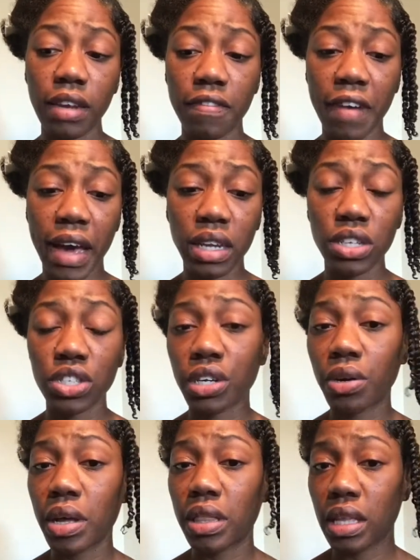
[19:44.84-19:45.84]
Defining
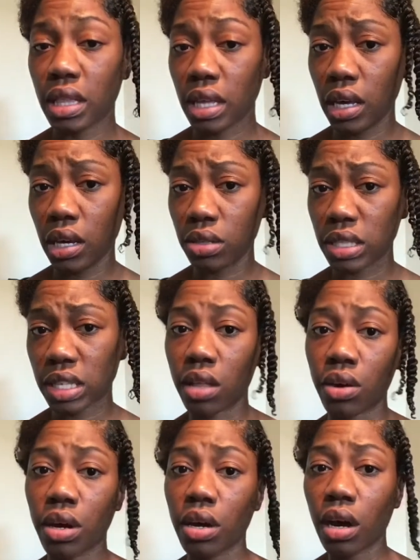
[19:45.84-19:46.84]
Gel, and then the Eco
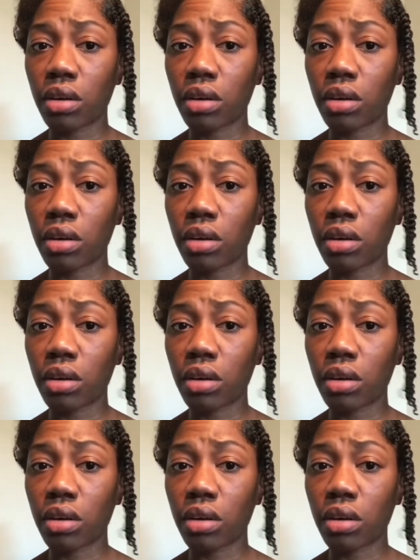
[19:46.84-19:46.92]
Styler